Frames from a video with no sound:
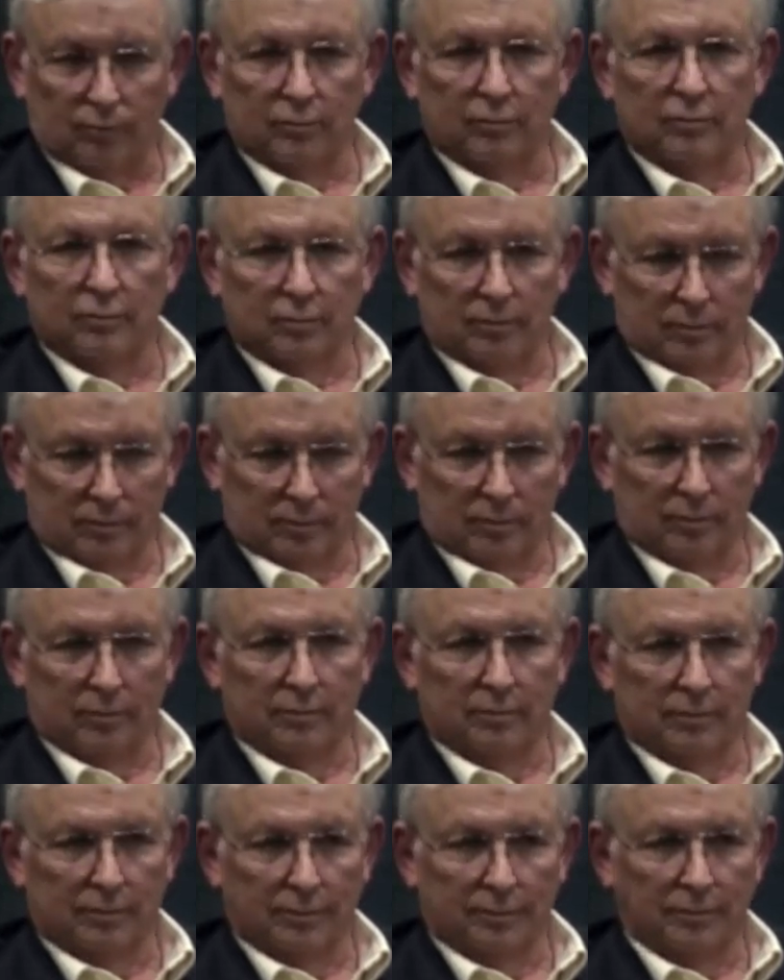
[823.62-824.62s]

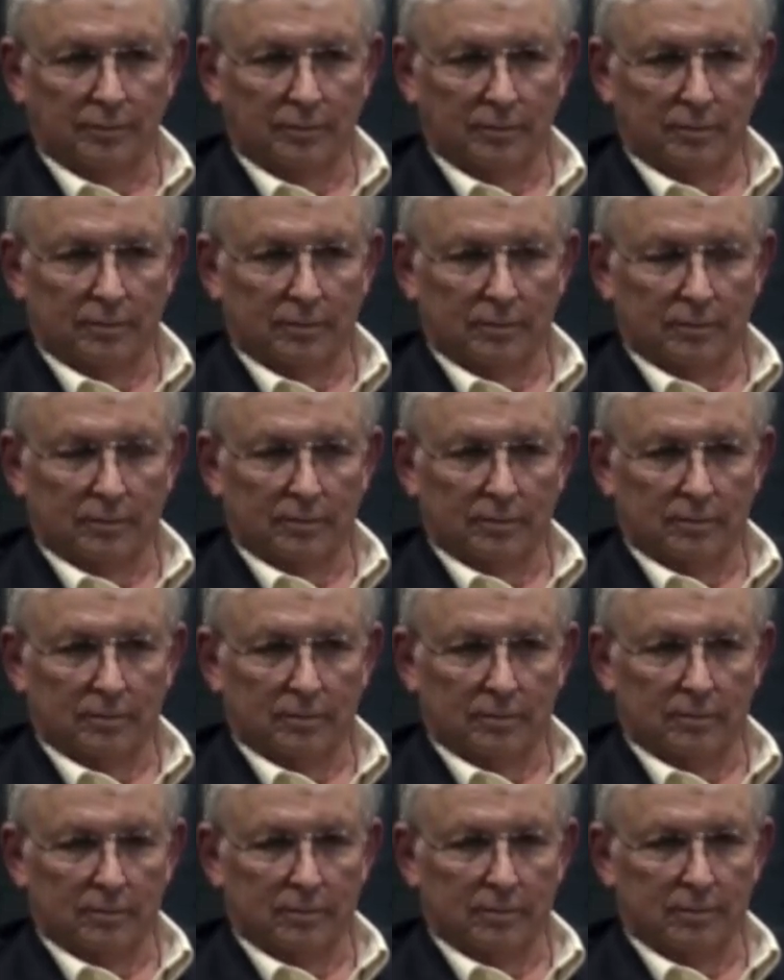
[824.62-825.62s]

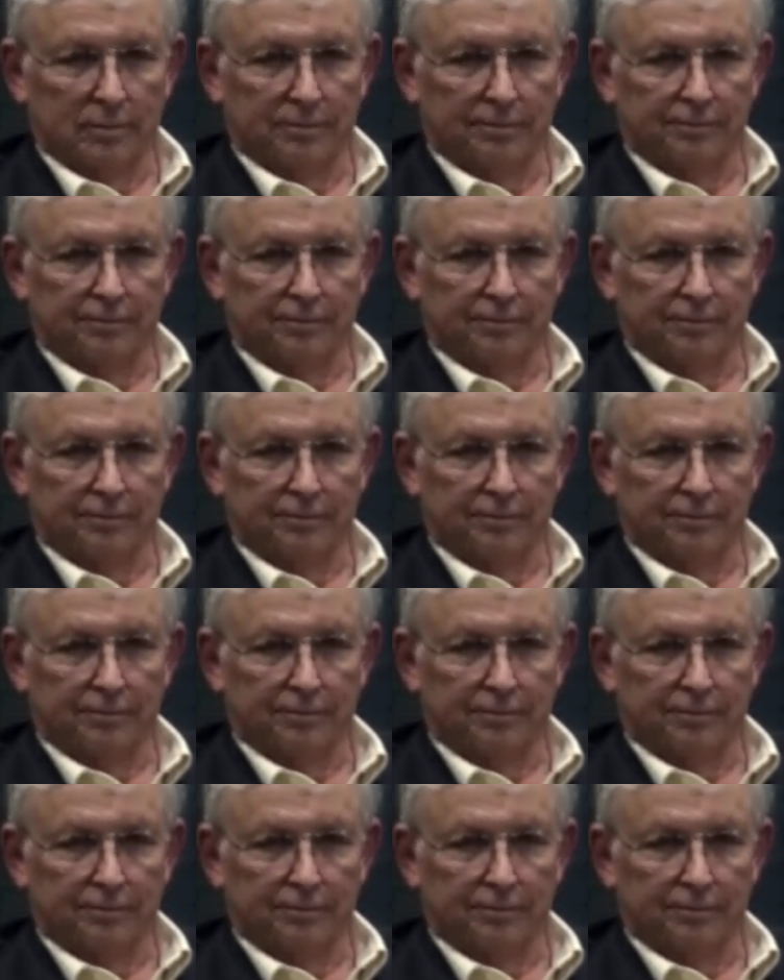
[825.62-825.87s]
Nobody speaks.